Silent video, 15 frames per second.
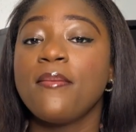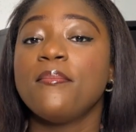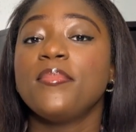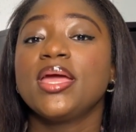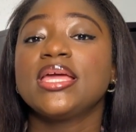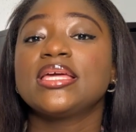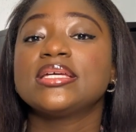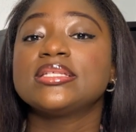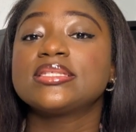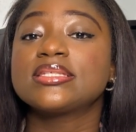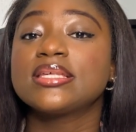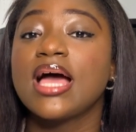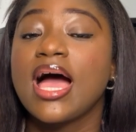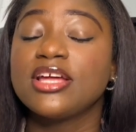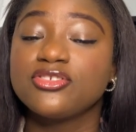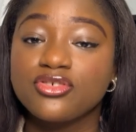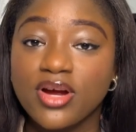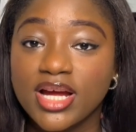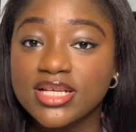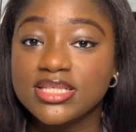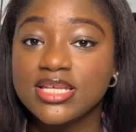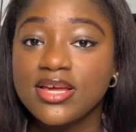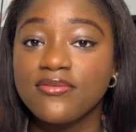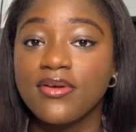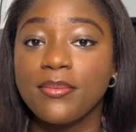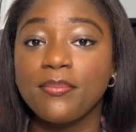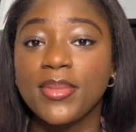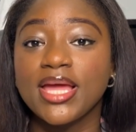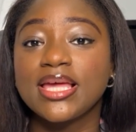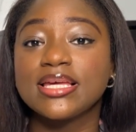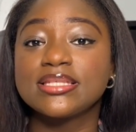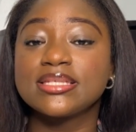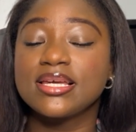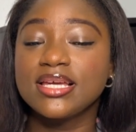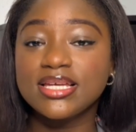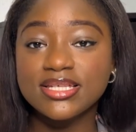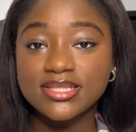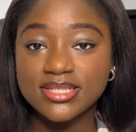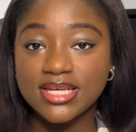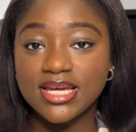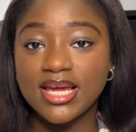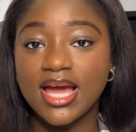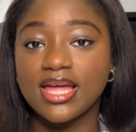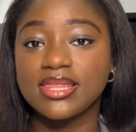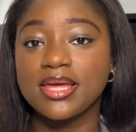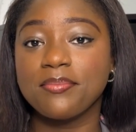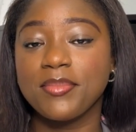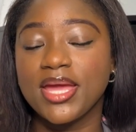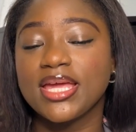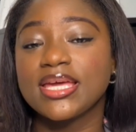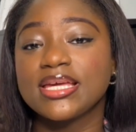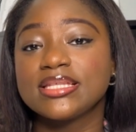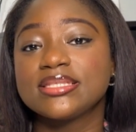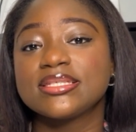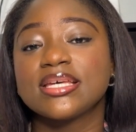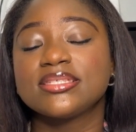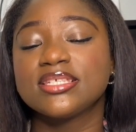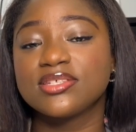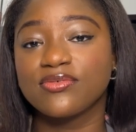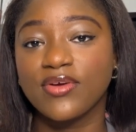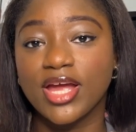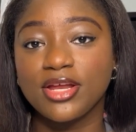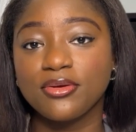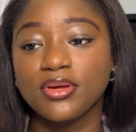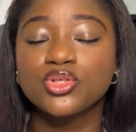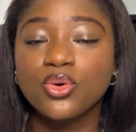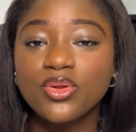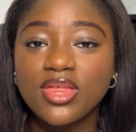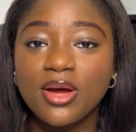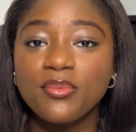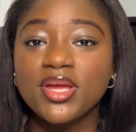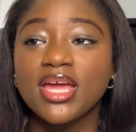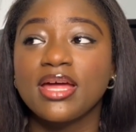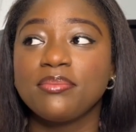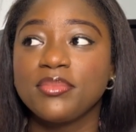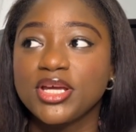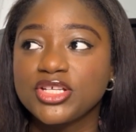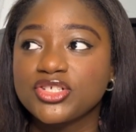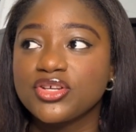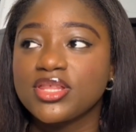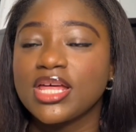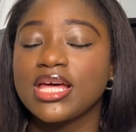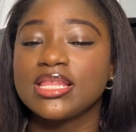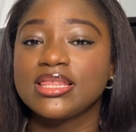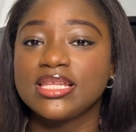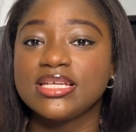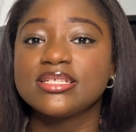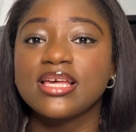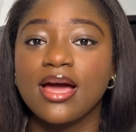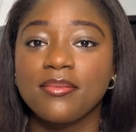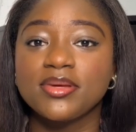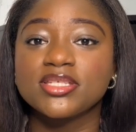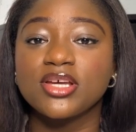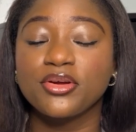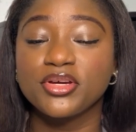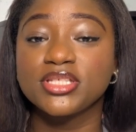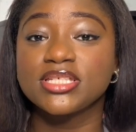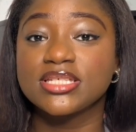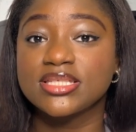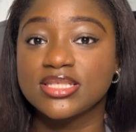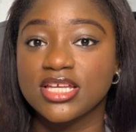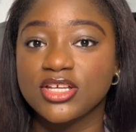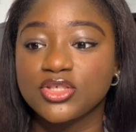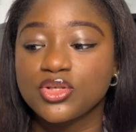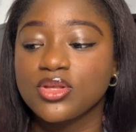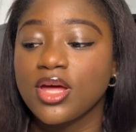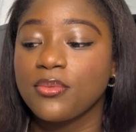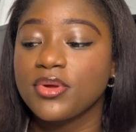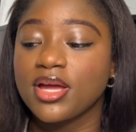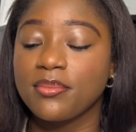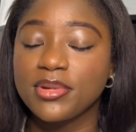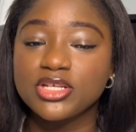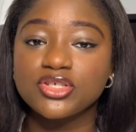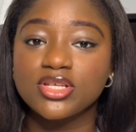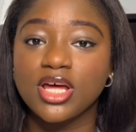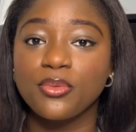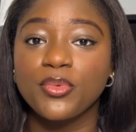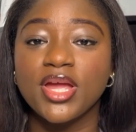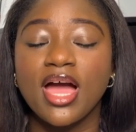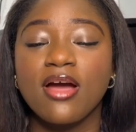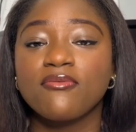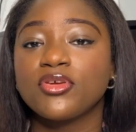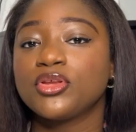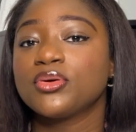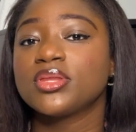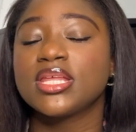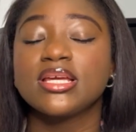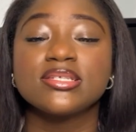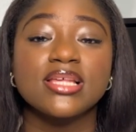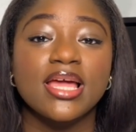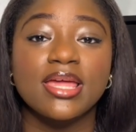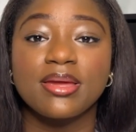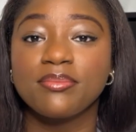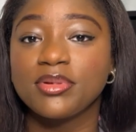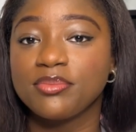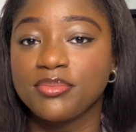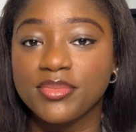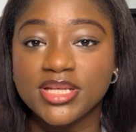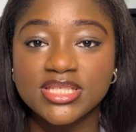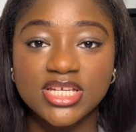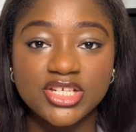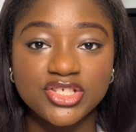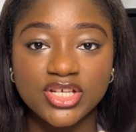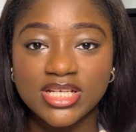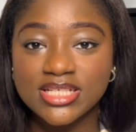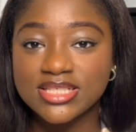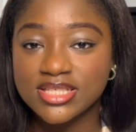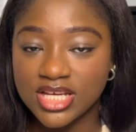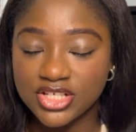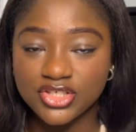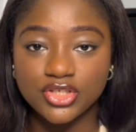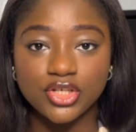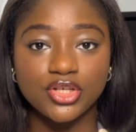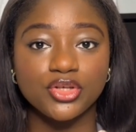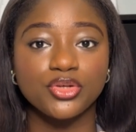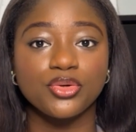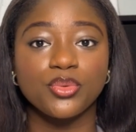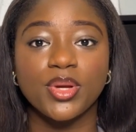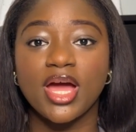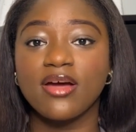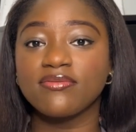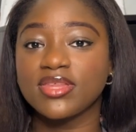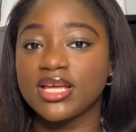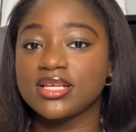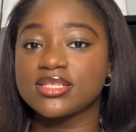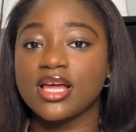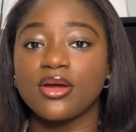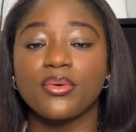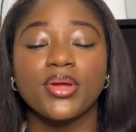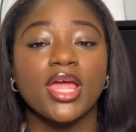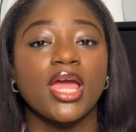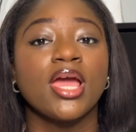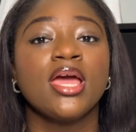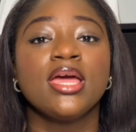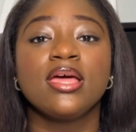make it attractive, make it easy, and then make it satisfying, so that we can make sure that these habits are going to stick, so that we can make sure that we have, things like implementation, intention. We have things like, okay,